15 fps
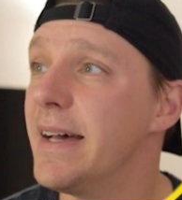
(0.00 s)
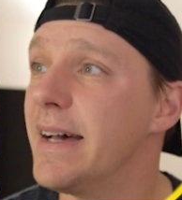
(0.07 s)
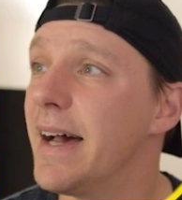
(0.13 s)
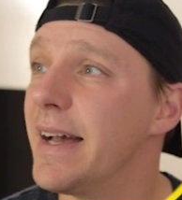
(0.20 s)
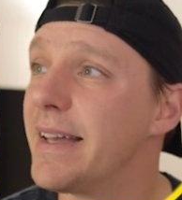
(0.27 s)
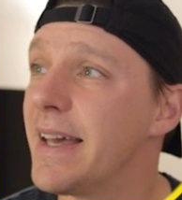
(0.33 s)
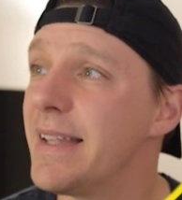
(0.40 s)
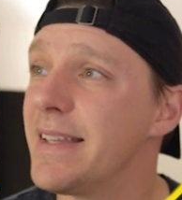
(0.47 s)

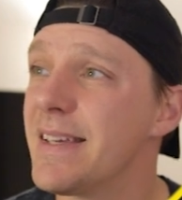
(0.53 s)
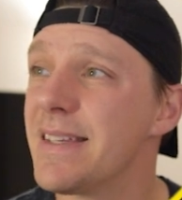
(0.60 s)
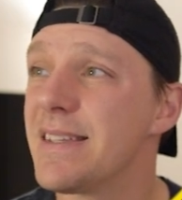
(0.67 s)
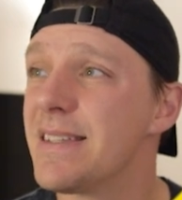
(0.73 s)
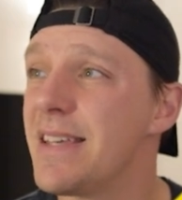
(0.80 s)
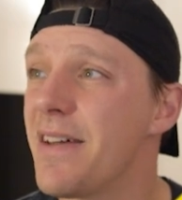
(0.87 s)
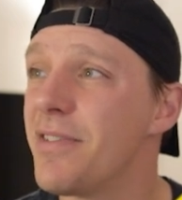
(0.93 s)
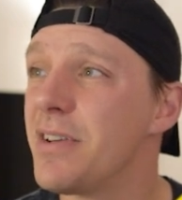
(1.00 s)
Again,
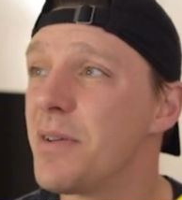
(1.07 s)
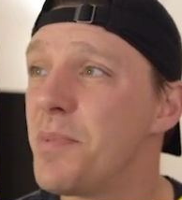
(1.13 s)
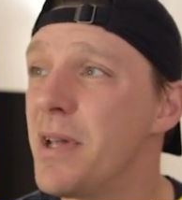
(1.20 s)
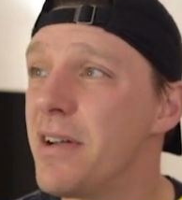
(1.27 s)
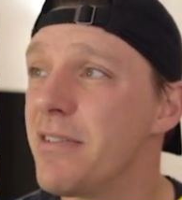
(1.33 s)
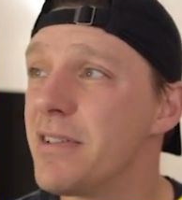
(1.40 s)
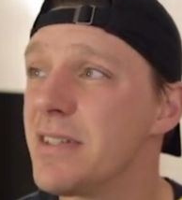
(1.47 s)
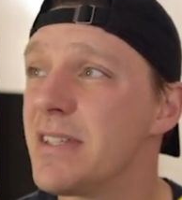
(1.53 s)
7
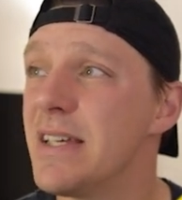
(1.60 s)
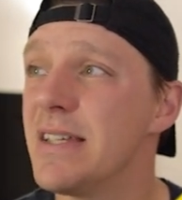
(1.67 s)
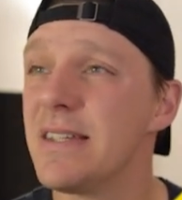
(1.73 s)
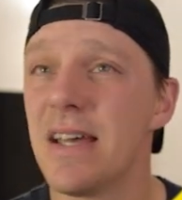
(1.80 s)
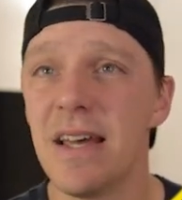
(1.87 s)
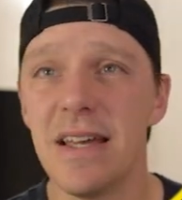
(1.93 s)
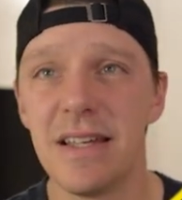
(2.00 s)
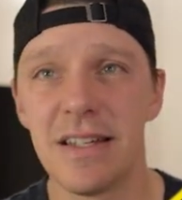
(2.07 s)

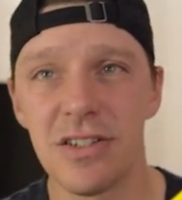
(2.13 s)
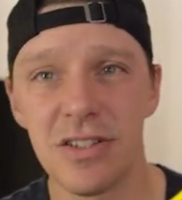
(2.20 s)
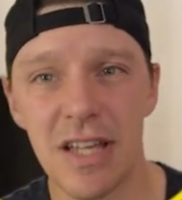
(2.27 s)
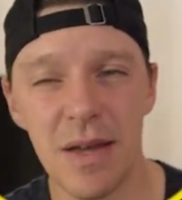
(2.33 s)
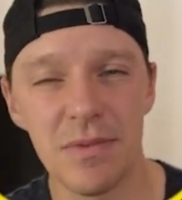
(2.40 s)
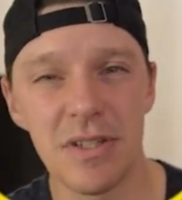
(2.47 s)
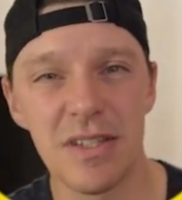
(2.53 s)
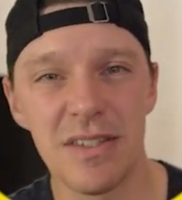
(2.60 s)
appearances, just
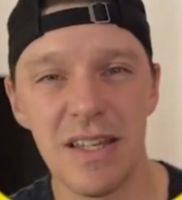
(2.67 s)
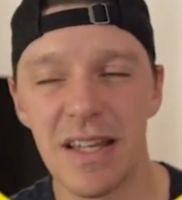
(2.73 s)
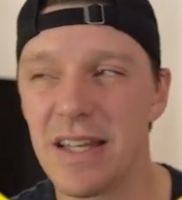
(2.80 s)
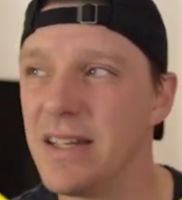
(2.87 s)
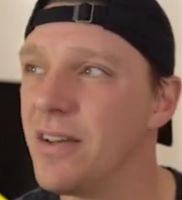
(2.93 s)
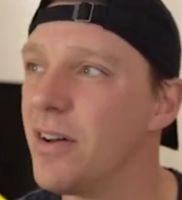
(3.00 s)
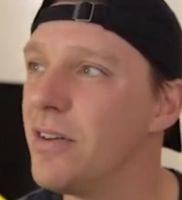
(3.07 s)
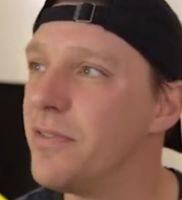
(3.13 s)
kept us
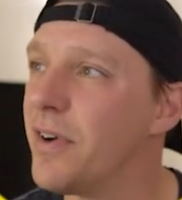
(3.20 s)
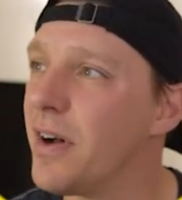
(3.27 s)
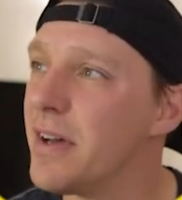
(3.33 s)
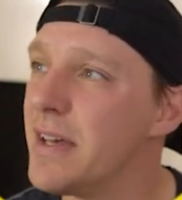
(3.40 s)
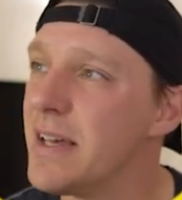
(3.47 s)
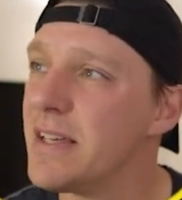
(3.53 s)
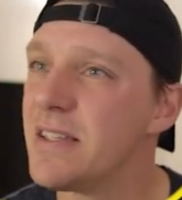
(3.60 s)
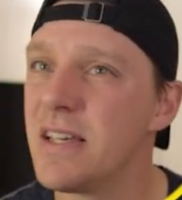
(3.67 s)
ticking over,
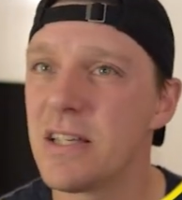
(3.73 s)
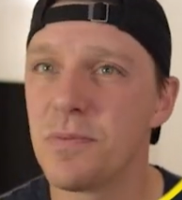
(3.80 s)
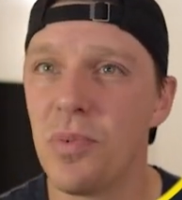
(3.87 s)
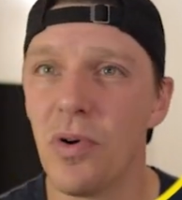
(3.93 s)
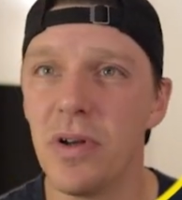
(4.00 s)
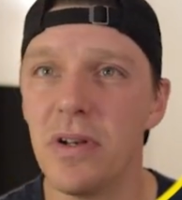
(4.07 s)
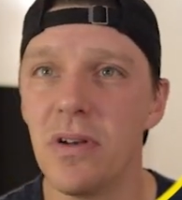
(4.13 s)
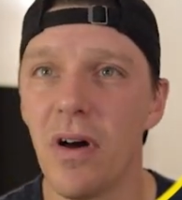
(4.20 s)

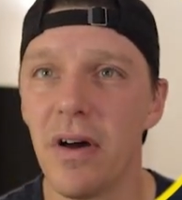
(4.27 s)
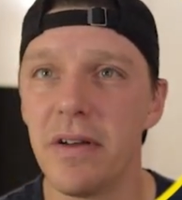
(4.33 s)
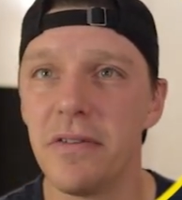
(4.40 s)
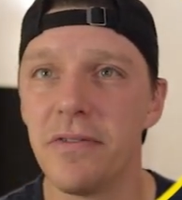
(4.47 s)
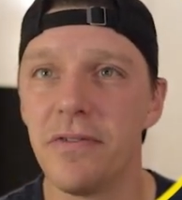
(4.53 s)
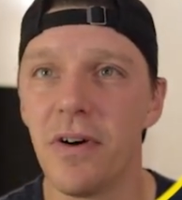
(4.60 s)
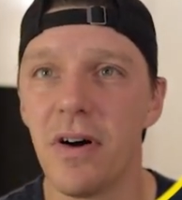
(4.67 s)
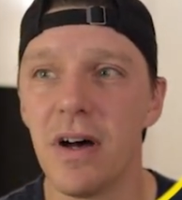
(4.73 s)

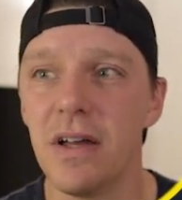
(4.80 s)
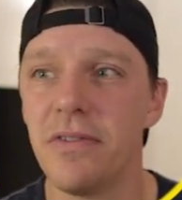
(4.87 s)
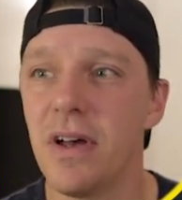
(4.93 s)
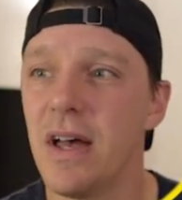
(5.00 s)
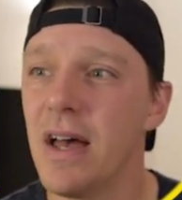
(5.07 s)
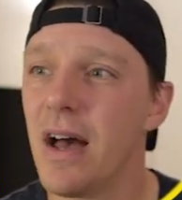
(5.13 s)
6.95.